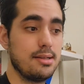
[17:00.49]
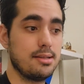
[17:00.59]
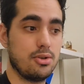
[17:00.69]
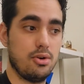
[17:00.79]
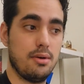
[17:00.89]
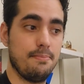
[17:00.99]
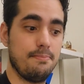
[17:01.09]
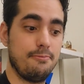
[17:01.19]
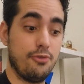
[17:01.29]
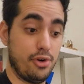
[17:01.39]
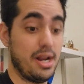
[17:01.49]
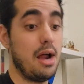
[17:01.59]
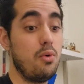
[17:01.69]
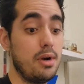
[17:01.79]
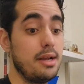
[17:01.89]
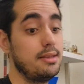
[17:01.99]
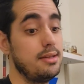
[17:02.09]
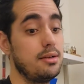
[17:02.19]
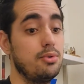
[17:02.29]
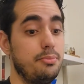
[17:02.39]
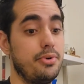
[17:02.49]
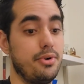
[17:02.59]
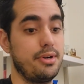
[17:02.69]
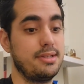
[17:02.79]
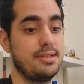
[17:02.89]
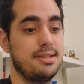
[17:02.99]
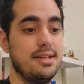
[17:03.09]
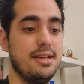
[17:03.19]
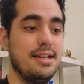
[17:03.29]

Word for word: So um, for an hour I did a good progress.